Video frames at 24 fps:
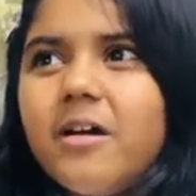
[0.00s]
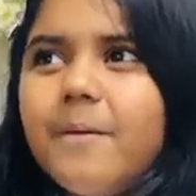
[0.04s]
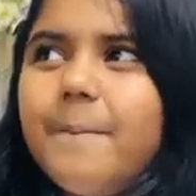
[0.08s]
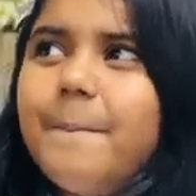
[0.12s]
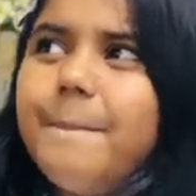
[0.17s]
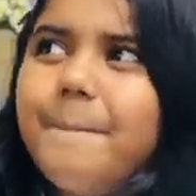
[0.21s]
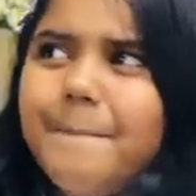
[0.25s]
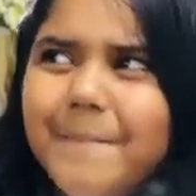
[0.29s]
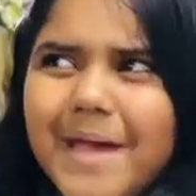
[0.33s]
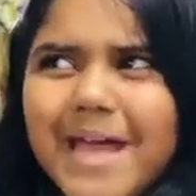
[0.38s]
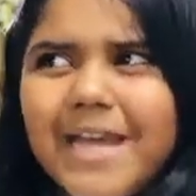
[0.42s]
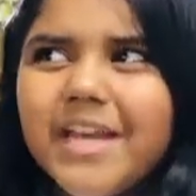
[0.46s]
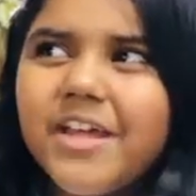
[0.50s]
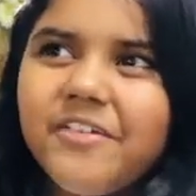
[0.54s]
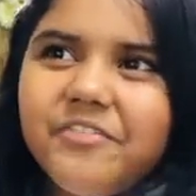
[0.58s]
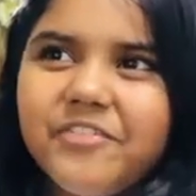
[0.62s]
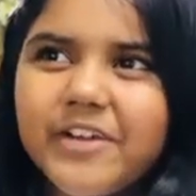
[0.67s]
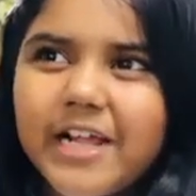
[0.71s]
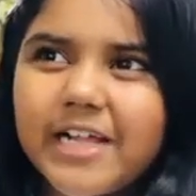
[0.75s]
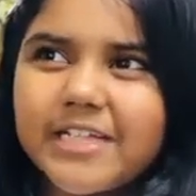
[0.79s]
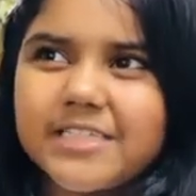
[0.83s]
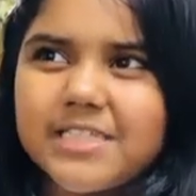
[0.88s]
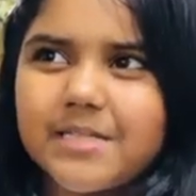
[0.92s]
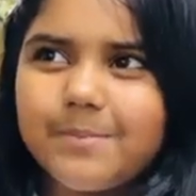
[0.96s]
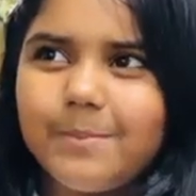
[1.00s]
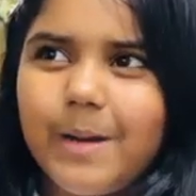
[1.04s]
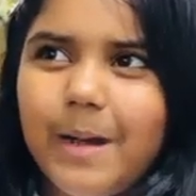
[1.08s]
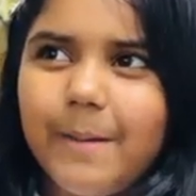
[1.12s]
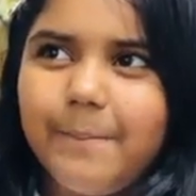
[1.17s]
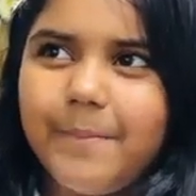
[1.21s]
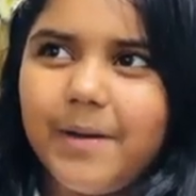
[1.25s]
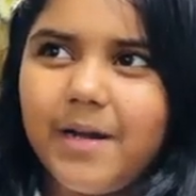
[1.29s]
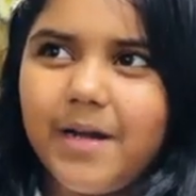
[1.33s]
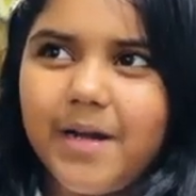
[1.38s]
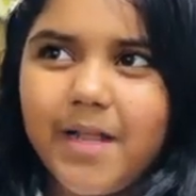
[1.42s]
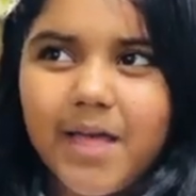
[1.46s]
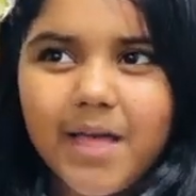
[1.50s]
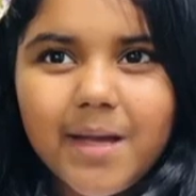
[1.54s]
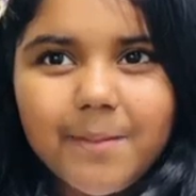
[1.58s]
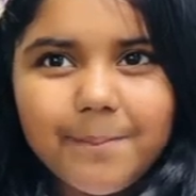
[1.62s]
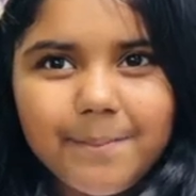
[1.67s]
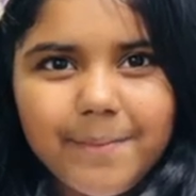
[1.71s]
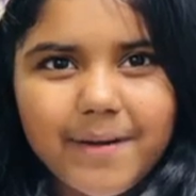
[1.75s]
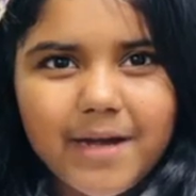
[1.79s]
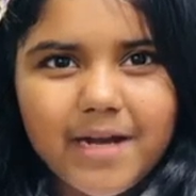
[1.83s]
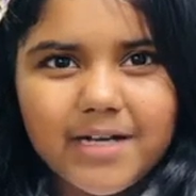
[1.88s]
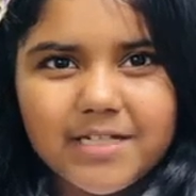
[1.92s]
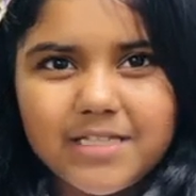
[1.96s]
many friends in my
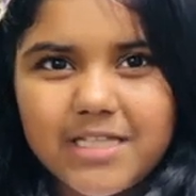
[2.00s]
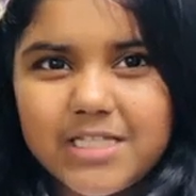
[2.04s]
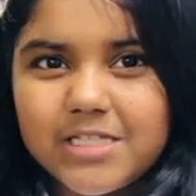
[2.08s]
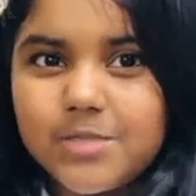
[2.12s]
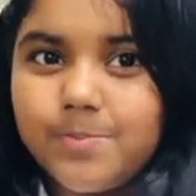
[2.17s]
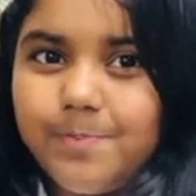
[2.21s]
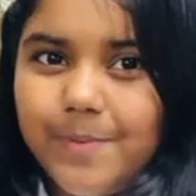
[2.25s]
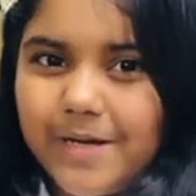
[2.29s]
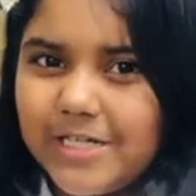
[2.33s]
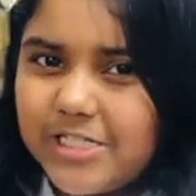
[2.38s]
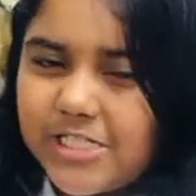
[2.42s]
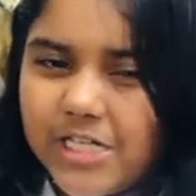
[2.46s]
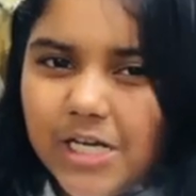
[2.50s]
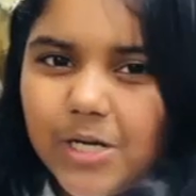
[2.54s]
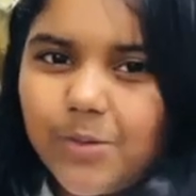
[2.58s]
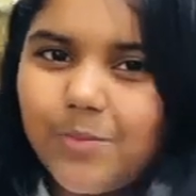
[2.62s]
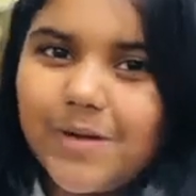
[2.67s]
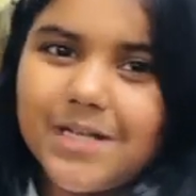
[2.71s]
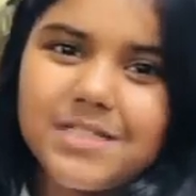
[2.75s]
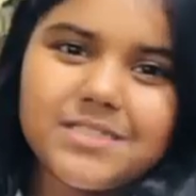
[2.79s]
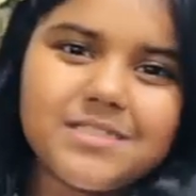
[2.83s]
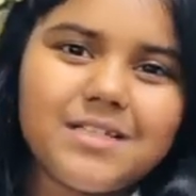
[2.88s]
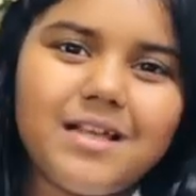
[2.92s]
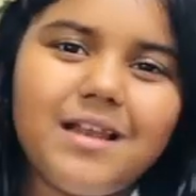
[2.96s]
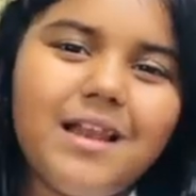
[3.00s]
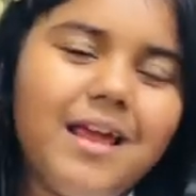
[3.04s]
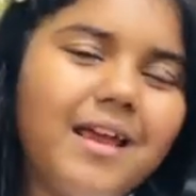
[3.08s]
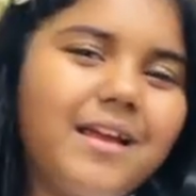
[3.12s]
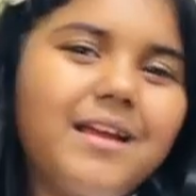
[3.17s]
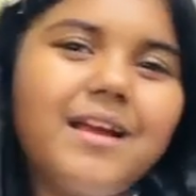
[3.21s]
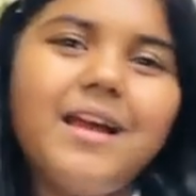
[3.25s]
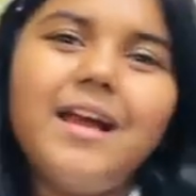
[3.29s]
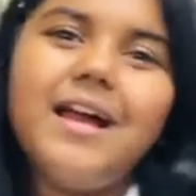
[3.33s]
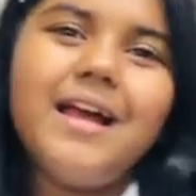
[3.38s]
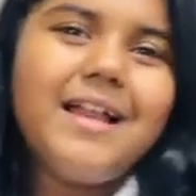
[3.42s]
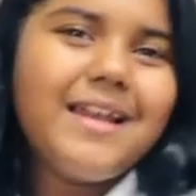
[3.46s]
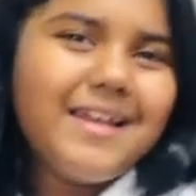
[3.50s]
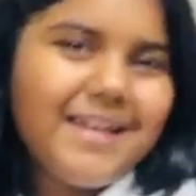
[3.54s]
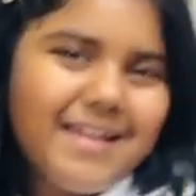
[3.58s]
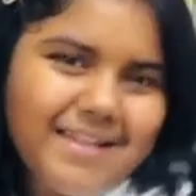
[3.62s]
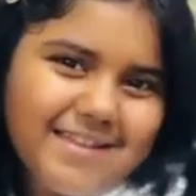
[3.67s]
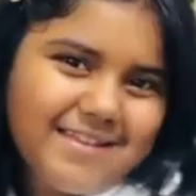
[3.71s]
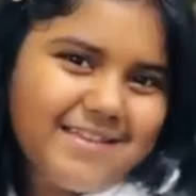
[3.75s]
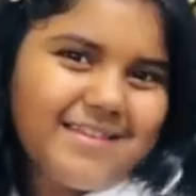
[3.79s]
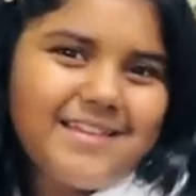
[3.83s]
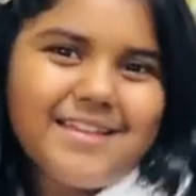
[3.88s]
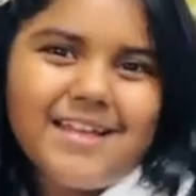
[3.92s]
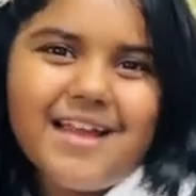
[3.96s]
building, but the special ones are like
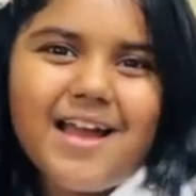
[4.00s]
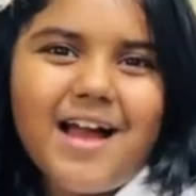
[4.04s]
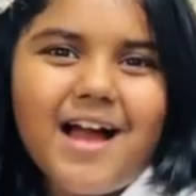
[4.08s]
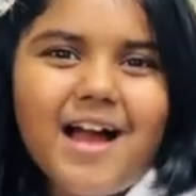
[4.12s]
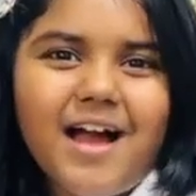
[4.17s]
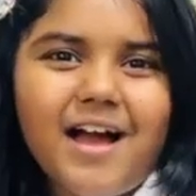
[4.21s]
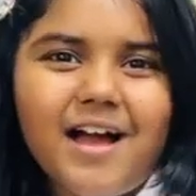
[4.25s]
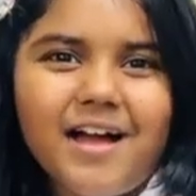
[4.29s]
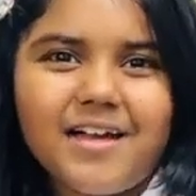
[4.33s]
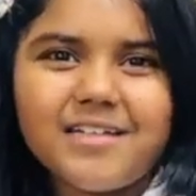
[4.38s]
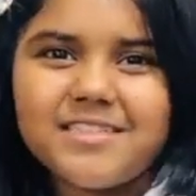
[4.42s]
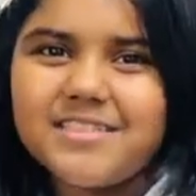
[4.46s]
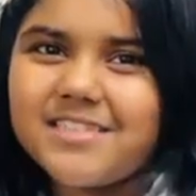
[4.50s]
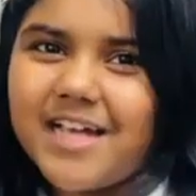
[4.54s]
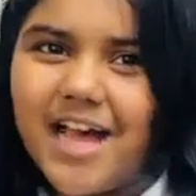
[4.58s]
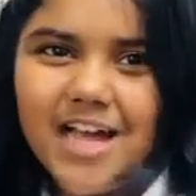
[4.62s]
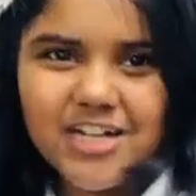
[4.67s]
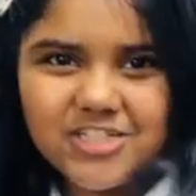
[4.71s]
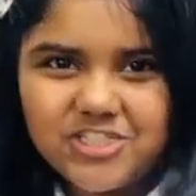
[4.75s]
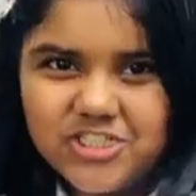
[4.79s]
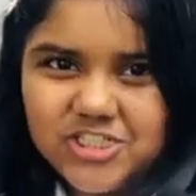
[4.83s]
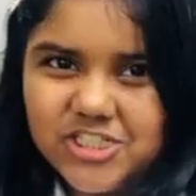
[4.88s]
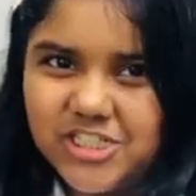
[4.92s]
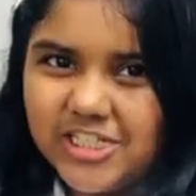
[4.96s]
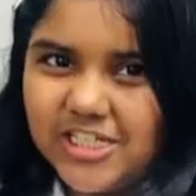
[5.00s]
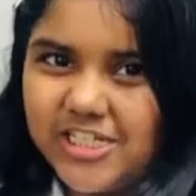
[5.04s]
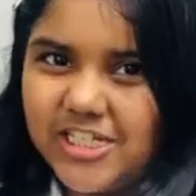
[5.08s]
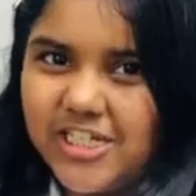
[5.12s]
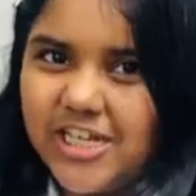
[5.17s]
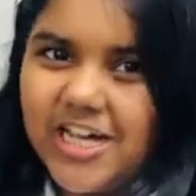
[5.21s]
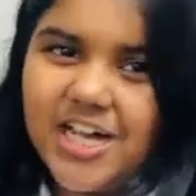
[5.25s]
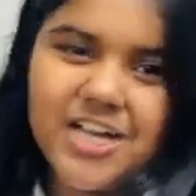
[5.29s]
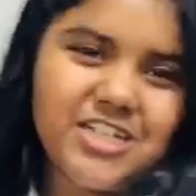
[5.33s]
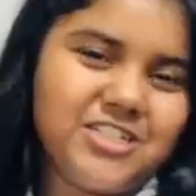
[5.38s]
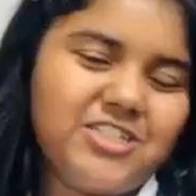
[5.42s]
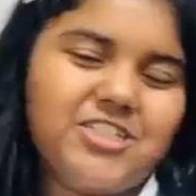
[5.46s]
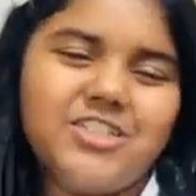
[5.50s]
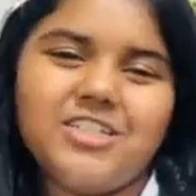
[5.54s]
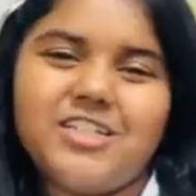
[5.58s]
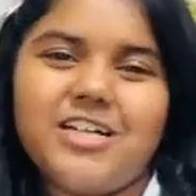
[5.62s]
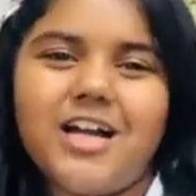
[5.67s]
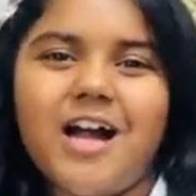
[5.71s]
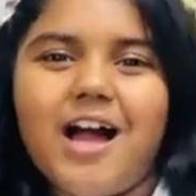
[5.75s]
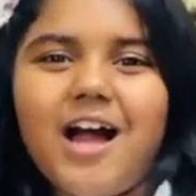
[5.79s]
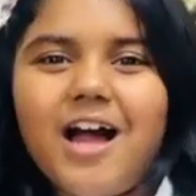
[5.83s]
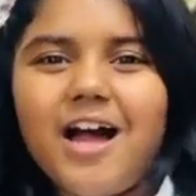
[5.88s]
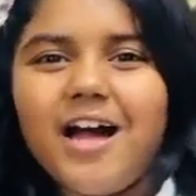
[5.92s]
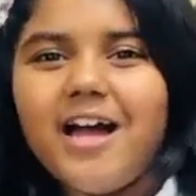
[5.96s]
Nitya, Sachi,
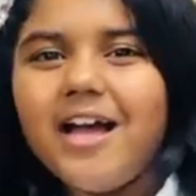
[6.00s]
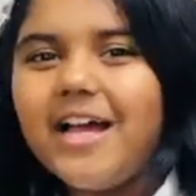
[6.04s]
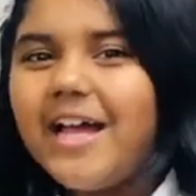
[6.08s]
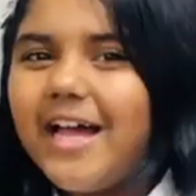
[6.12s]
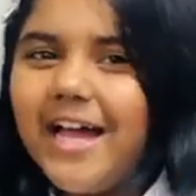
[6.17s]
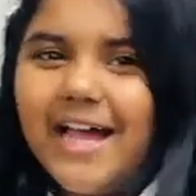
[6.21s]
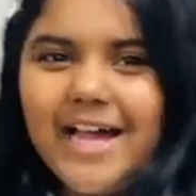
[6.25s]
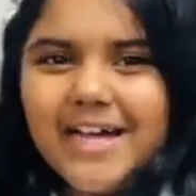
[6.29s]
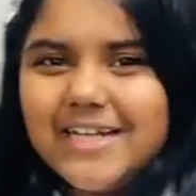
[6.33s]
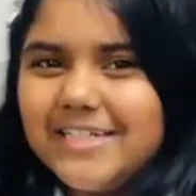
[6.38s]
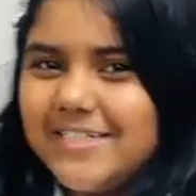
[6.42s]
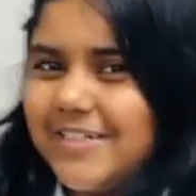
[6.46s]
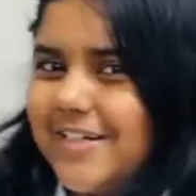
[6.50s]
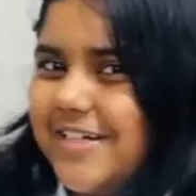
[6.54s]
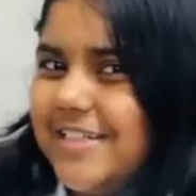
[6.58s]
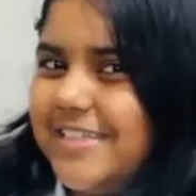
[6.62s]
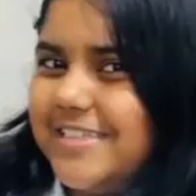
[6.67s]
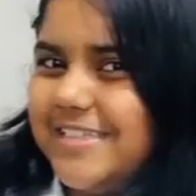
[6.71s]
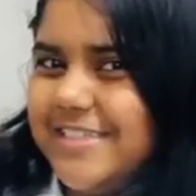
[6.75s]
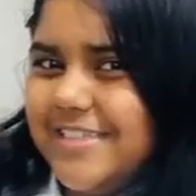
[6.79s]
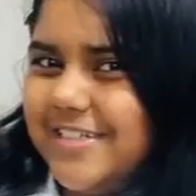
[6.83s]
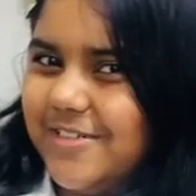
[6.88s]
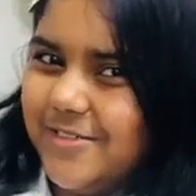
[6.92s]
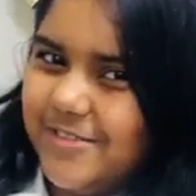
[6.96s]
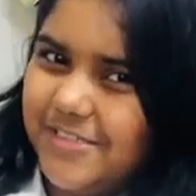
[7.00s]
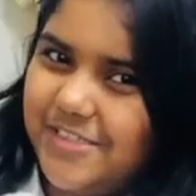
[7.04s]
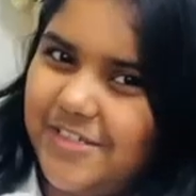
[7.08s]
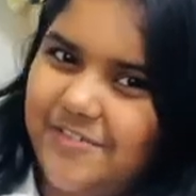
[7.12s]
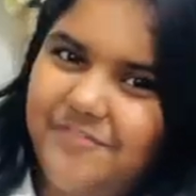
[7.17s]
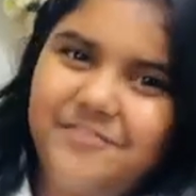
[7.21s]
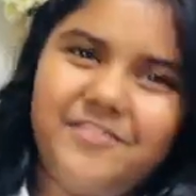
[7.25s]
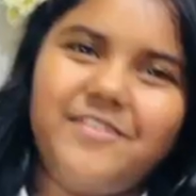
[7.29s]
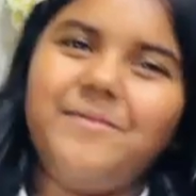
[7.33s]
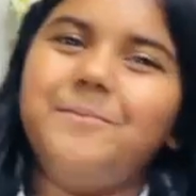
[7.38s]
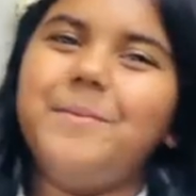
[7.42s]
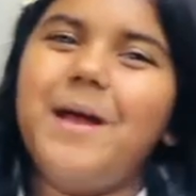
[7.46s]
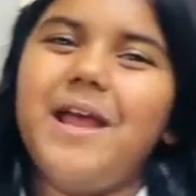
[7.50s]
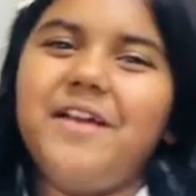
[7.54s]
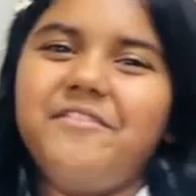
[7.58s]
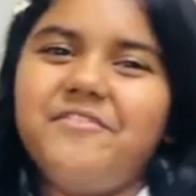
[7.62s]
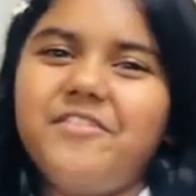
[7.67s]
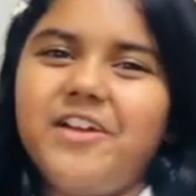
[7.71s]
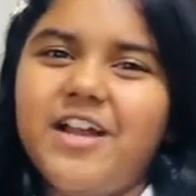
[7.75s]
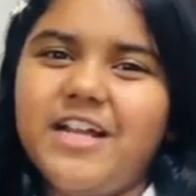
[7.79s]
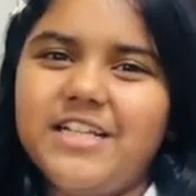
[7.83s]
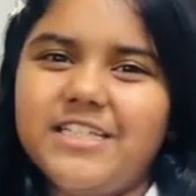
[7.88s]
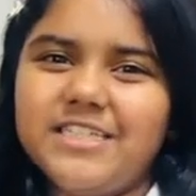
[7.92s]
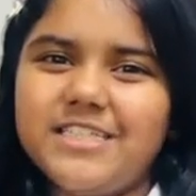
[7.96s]
Ashka, and all those are my
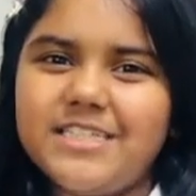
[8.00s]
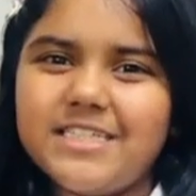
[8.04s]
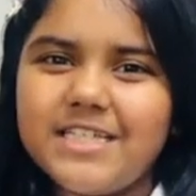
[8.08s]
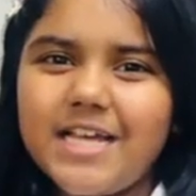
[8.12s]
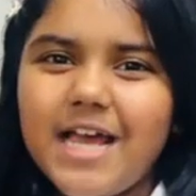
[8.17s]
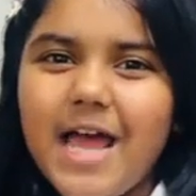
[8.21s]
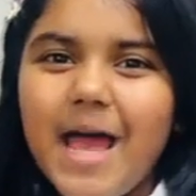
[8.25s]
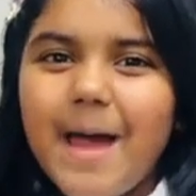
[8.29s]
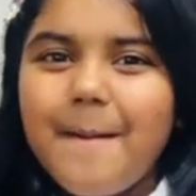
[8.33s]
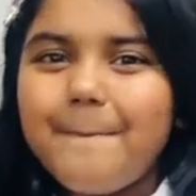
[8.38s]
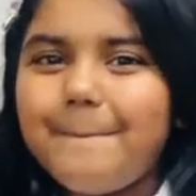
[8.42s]
friends.